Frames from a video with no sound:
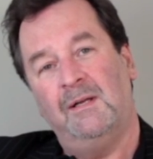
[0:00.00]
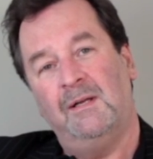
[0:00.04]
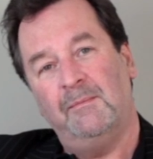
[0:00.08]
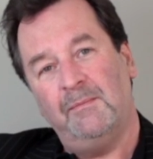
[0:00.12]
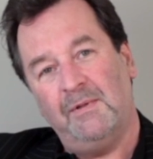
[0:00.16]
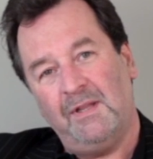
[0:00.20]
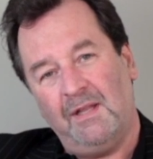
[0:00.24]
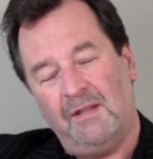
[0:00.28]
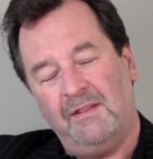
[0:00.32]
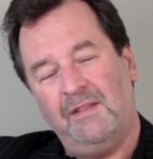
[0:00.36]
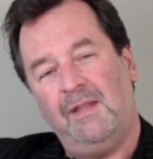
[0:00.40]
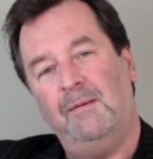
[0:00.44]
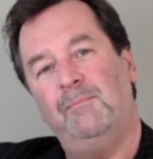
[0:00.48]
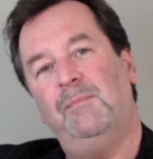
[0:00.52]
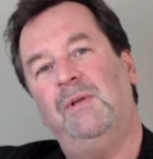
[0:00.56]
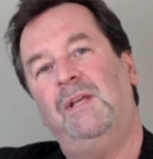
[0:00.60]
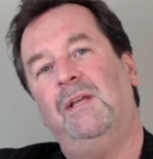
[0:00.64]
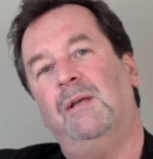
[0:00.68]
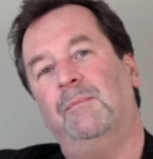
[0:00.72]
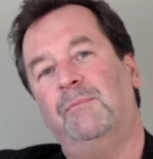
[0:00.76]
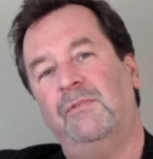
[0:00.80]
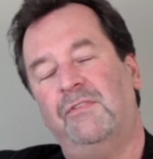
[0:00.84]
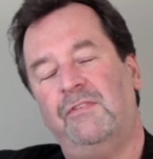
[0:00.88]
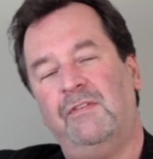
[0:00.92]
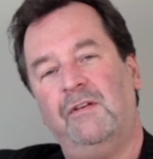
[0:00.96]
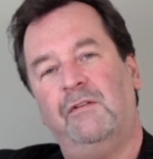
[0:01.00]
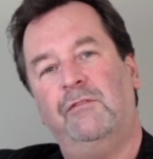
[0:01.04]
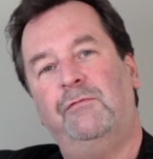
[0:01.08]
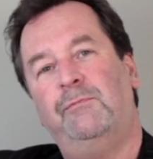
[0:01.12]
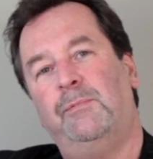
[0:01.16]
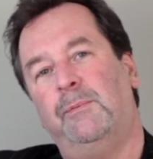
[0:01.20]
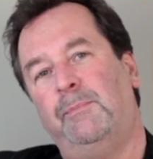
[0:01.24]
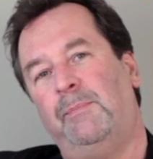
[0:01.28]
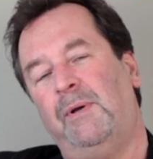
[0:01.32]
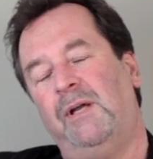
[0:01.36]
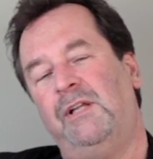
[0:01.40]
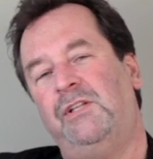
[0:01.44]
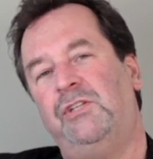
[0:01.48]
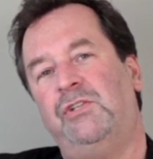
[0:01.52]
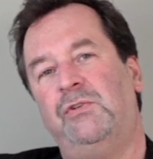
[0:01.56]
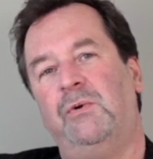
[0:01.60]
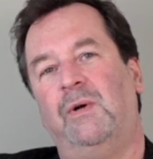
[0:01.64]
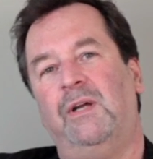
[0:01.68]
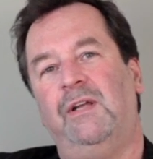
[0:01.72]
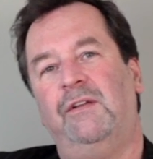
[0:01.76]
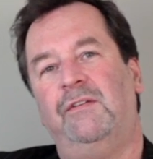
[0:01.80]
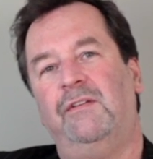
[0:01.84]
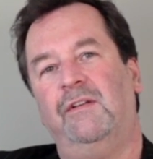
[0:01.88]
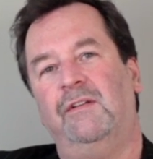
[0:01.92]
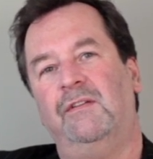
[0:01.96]
But that then becomes
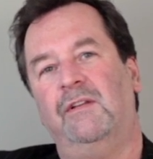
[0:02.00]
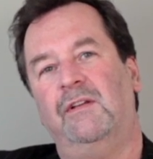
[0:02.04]
self-perpetuating.